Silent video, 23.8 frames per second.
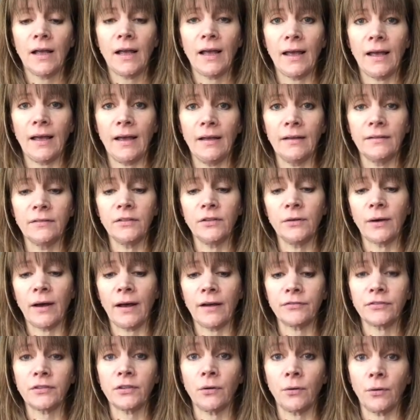and you
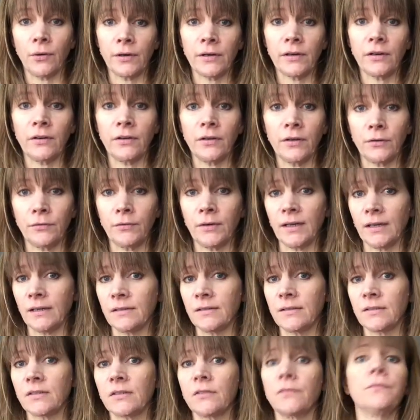have to order your
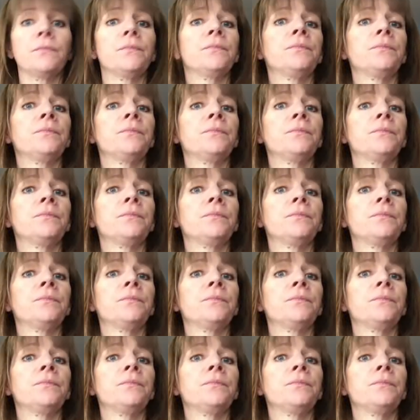reeds,